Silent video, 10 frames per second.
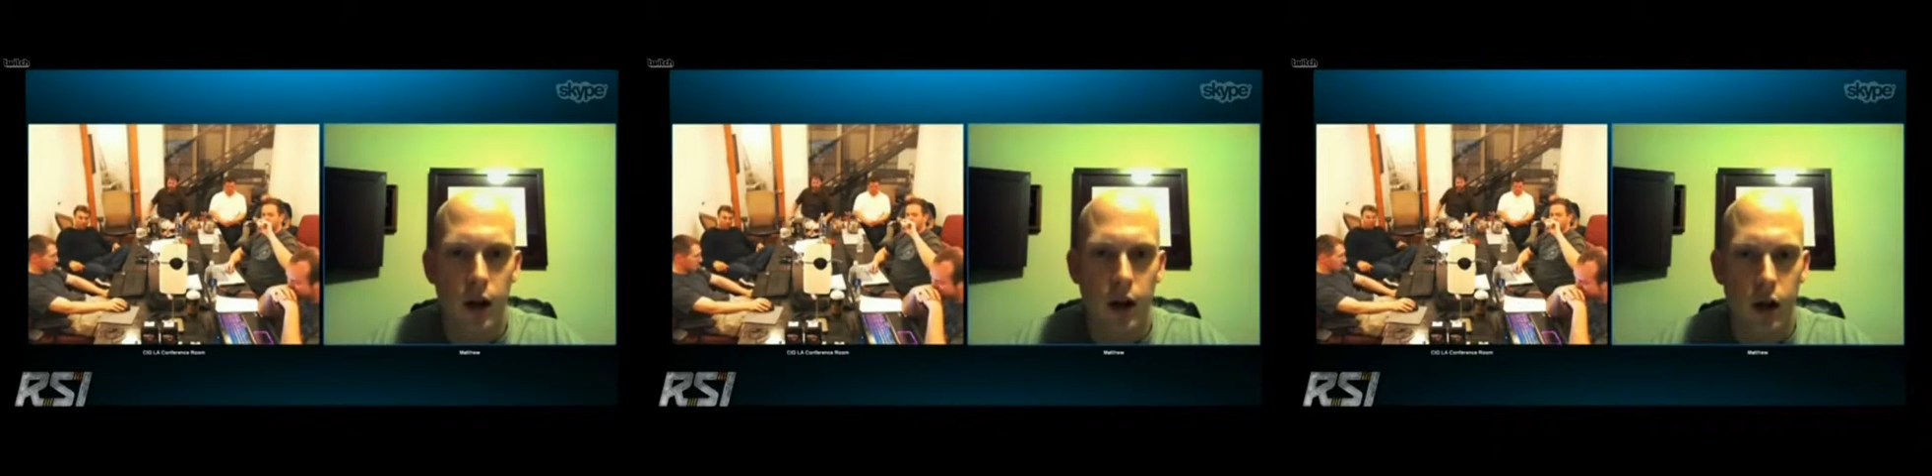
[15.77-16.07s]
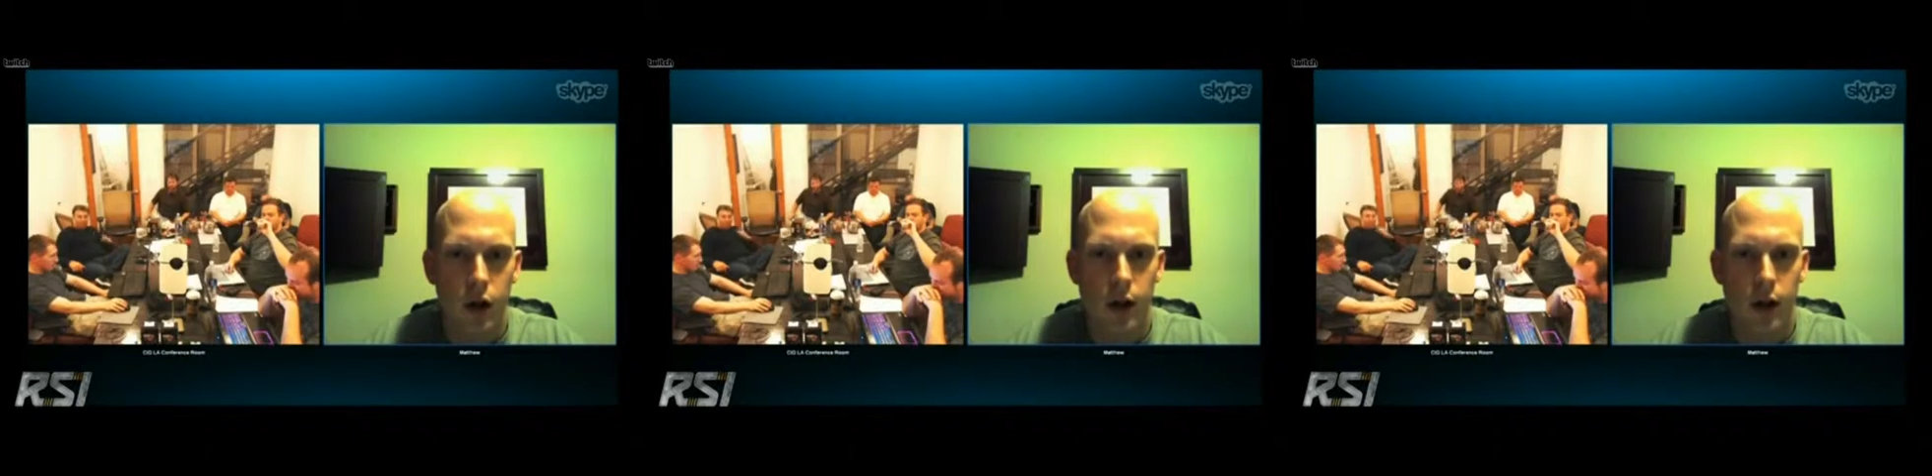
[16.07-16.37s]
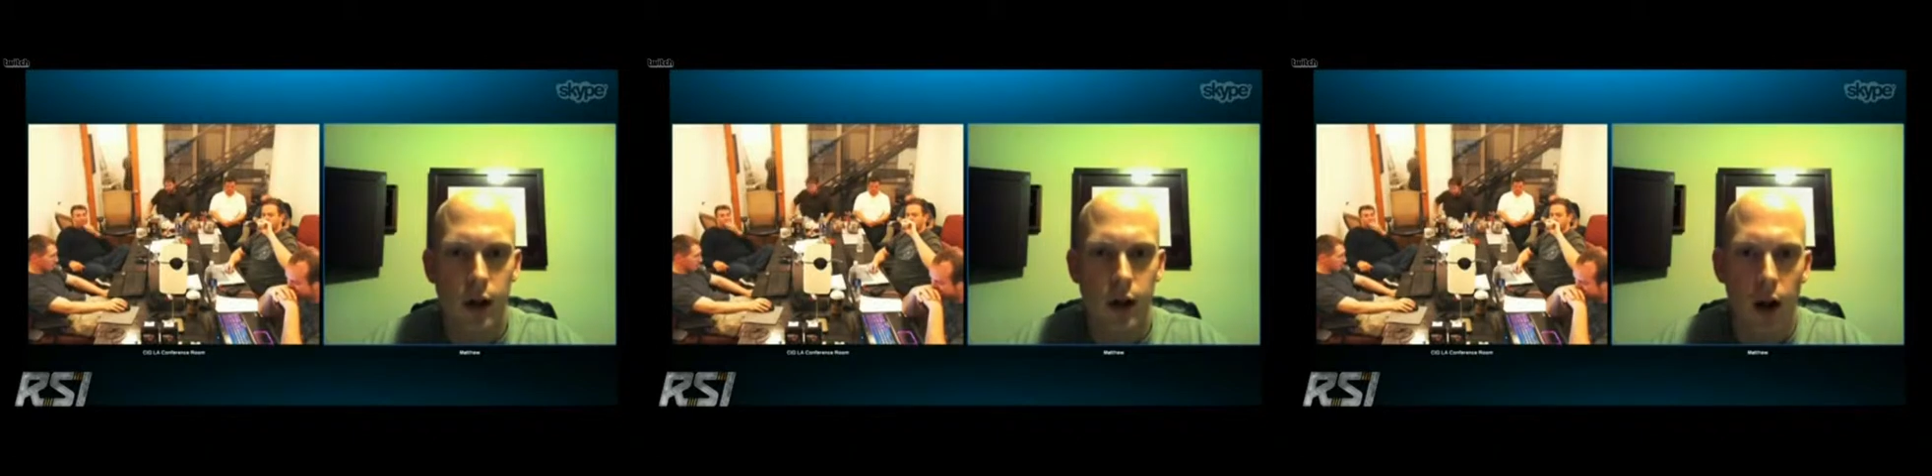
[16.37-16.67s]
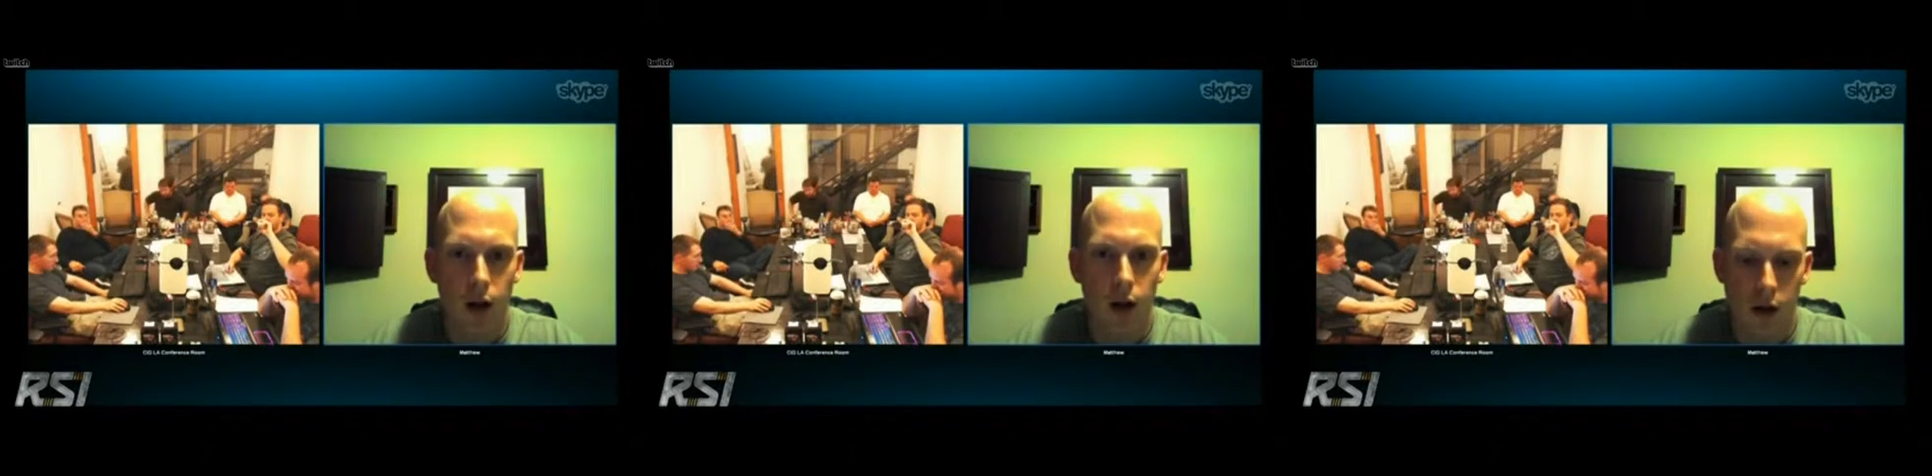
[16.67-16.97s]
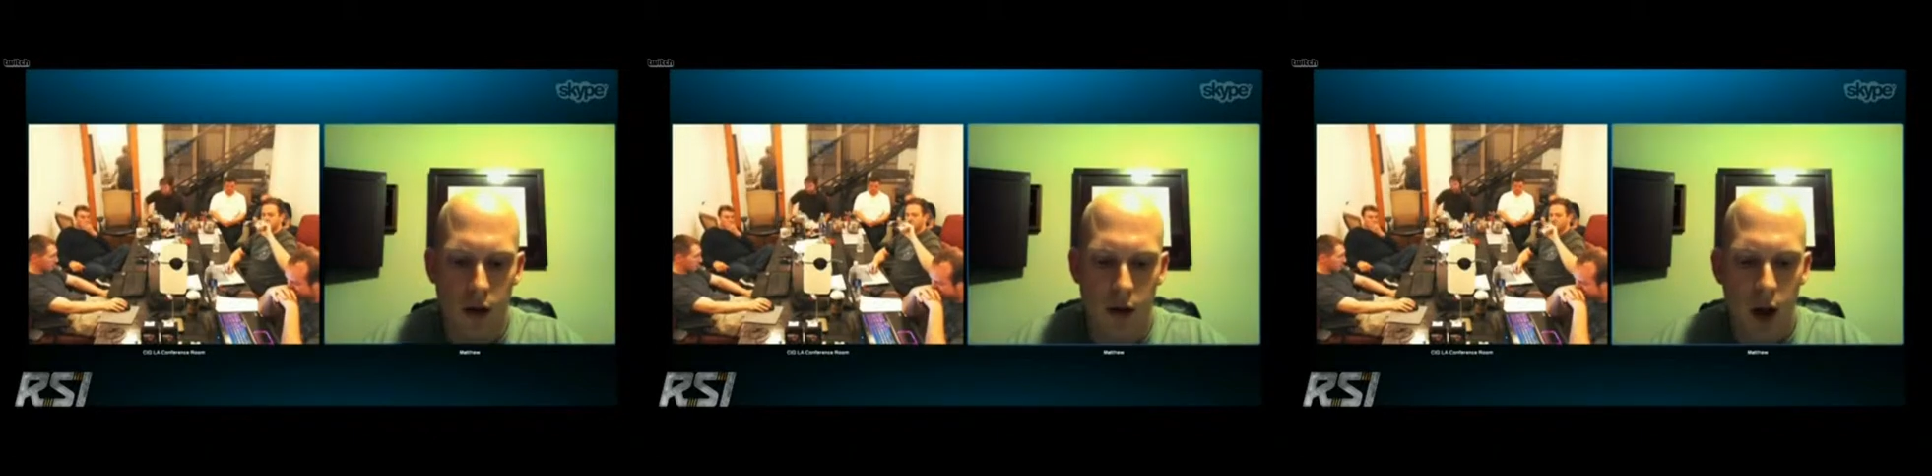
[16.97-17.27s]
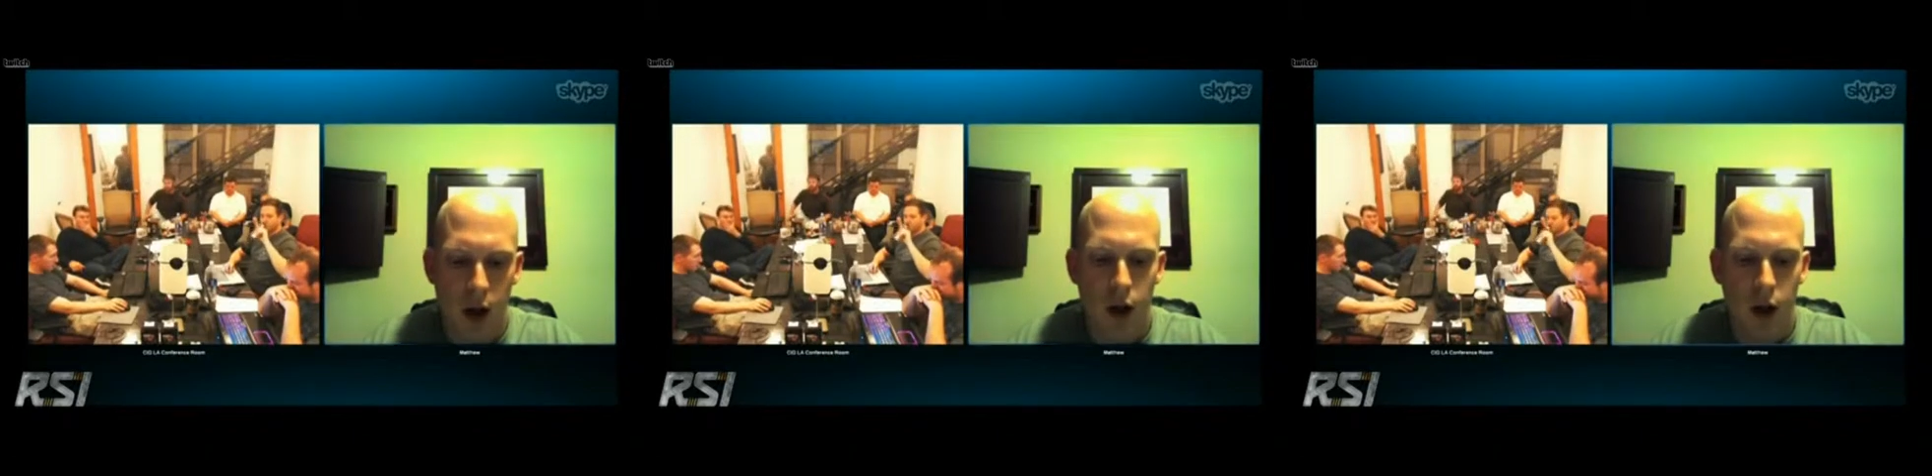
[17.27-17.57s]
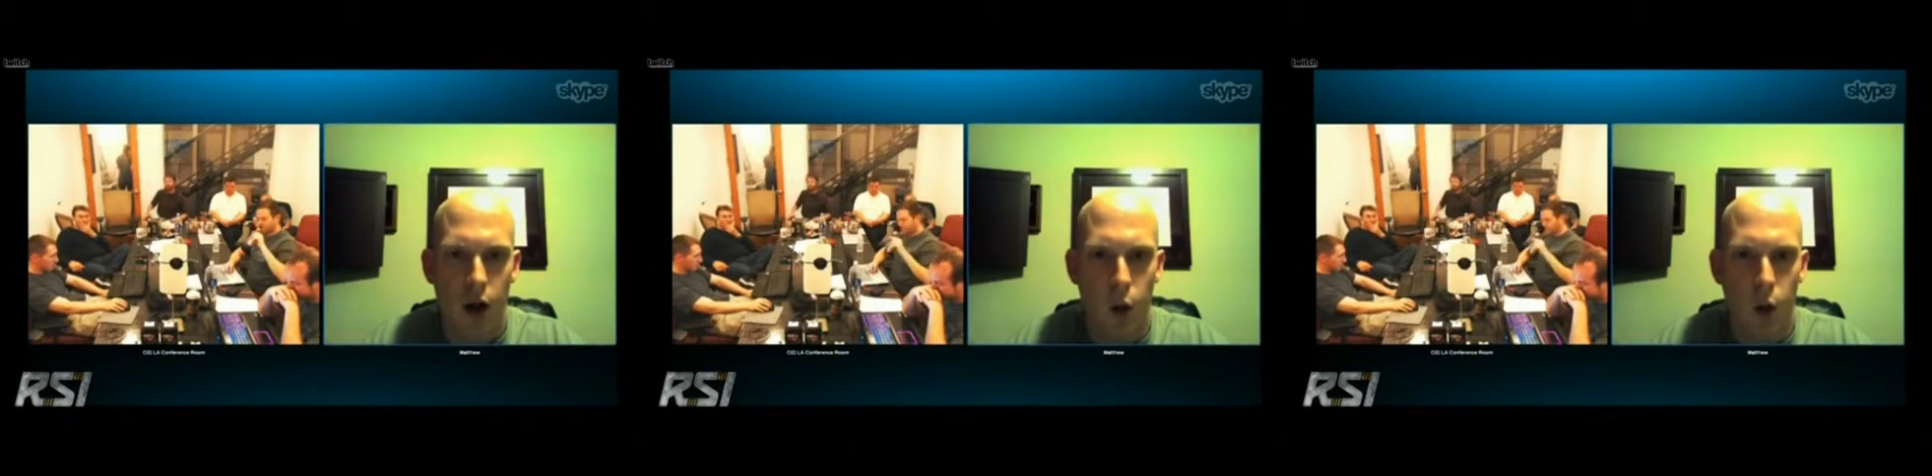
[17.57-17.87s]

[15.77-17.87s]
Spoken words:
and then just adjust the colors,